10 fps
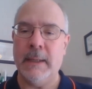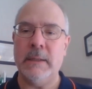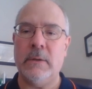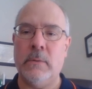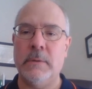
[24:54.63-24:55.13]
And
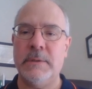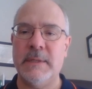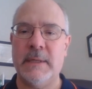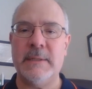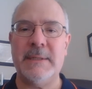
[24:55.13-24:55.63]
the court
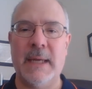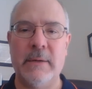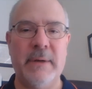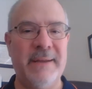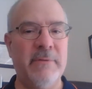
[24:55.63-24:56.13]
set a
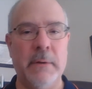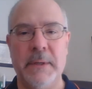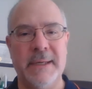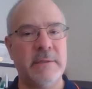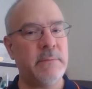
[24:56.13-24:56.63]
standard, a
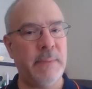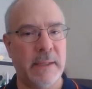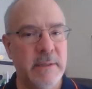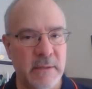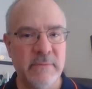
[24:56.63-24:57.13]
very
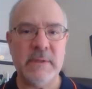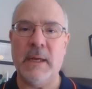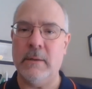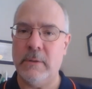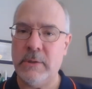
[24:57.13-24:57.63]
expensive
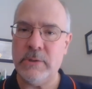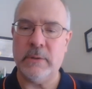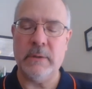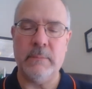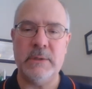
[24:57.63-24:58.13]
standard, as
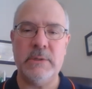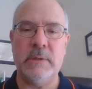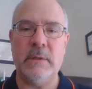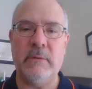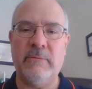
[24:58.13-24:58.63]
you'll hear
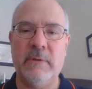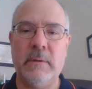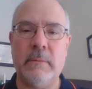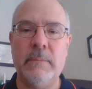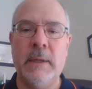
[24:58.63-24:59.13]
mentioned in the
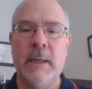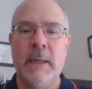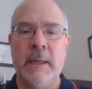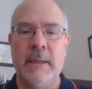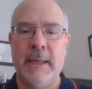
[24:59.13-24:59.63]
film,
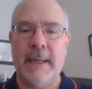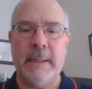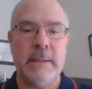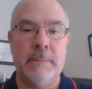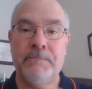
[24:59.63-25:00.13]

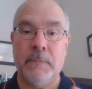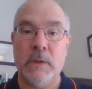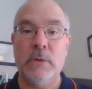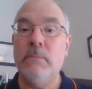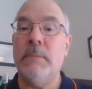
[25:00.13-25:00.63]
that
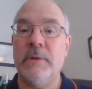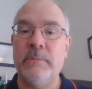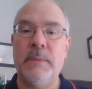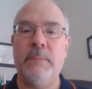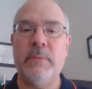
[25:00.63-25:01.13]
you
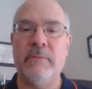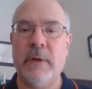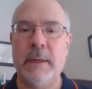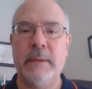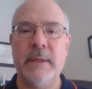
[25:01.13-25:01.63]
must be
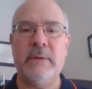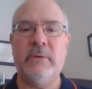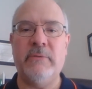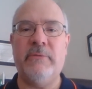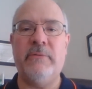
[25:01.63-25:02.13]
provided that
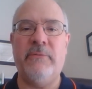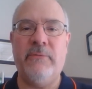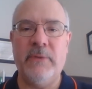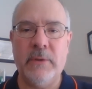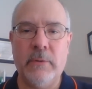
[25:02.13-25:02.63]
to
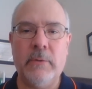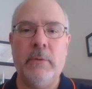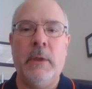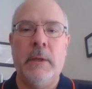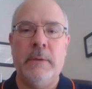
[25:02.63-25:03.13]

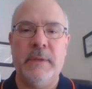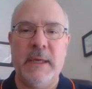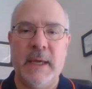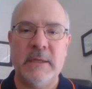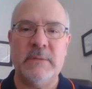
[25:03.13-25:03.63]
fulfill
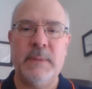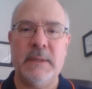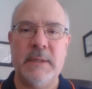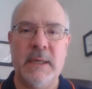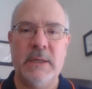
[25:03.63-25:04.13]
the
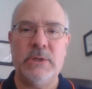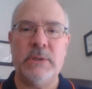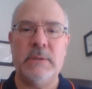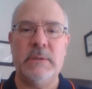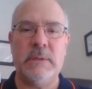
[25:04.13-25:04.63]

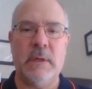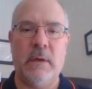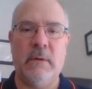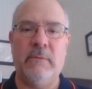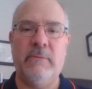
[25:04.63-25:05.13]
expectations
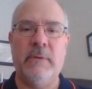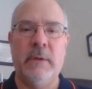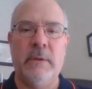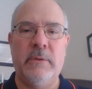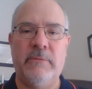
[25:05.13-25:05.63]
of
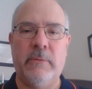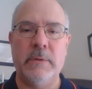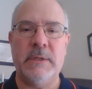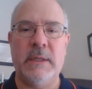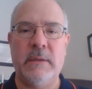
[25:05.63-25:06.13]
the
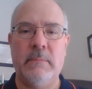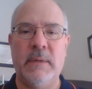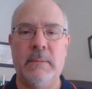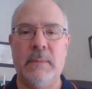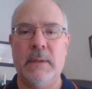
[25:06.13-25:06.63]
14th
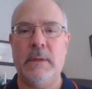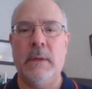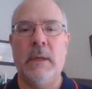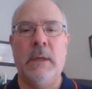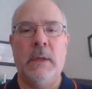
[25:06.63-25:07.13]
Amendment,
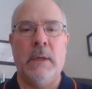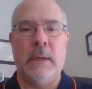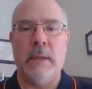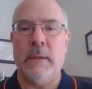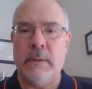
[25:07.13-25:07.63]

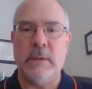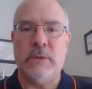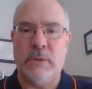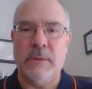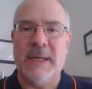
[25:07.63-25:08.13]

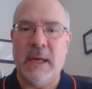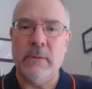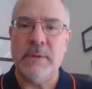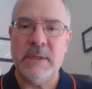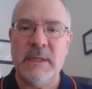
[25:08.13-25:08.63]
to
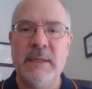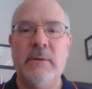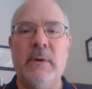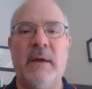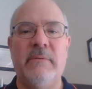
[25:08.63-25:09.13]
guarantee
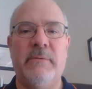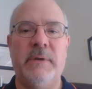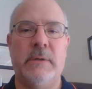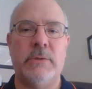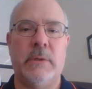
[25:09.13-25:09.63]
you have a
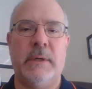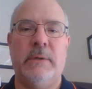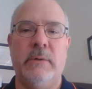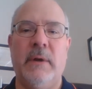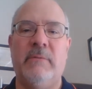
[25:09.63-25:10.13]
fair
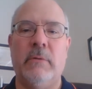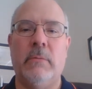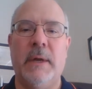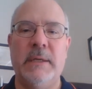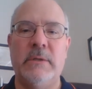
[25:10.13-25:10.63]
trial, you have a
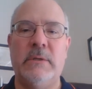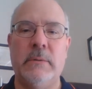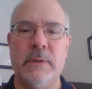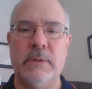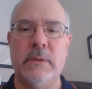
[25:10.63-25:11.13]
right
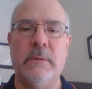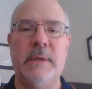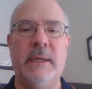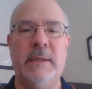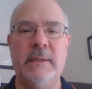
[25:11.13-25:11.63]
to an
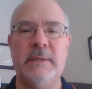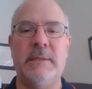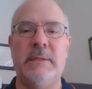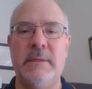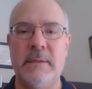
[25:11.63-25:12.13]
attorney. And this
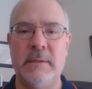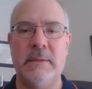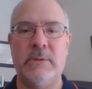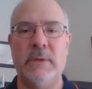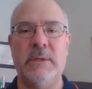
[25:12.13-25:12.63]
is
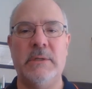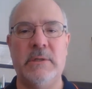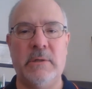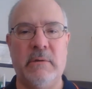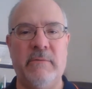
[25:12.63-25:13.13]
the
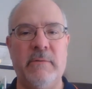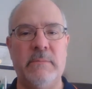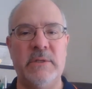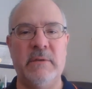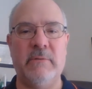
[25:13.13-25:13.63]
transition
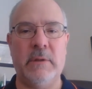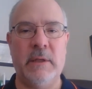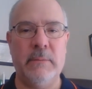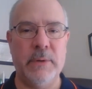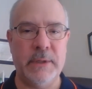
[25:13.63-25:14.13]
from civil
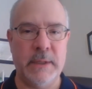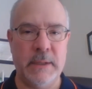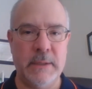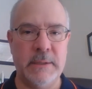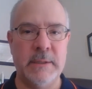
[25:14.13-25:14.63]

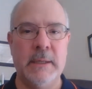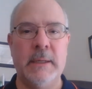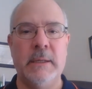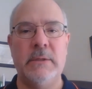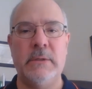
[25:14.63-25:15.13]
liberties
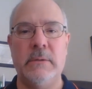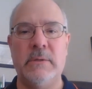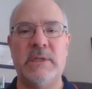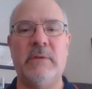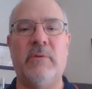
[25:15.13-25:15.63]

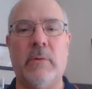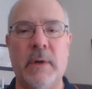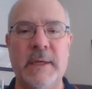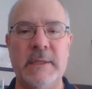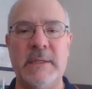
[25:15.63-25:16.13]
to civil
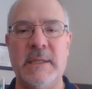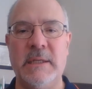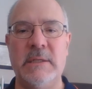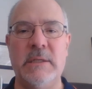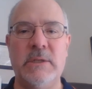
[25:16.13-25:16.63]
rights,
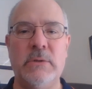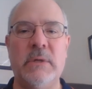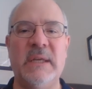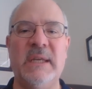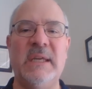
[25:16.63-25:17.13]
things that you
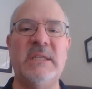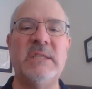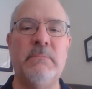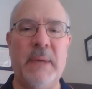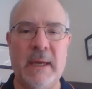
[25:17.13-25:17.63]
can
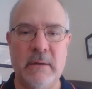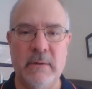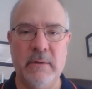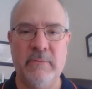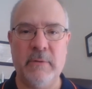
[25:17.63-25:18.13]
expect
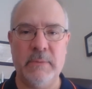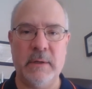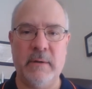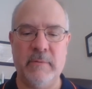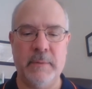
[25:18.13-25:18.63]
from the
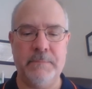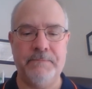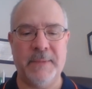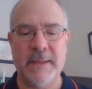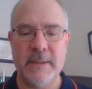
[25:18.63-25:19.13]
government,
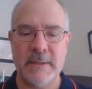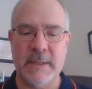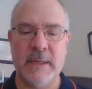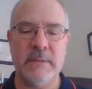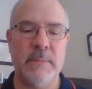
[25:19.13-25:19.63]
in this
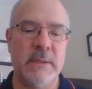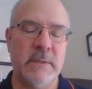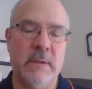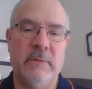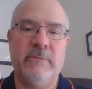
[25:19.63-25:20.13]
case based
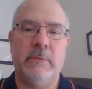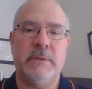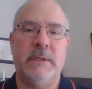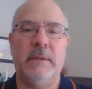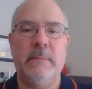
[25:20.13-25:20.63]
on the
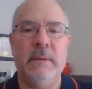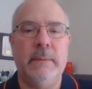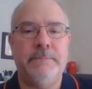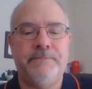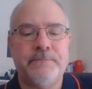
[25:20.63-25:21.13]
14th Amendment.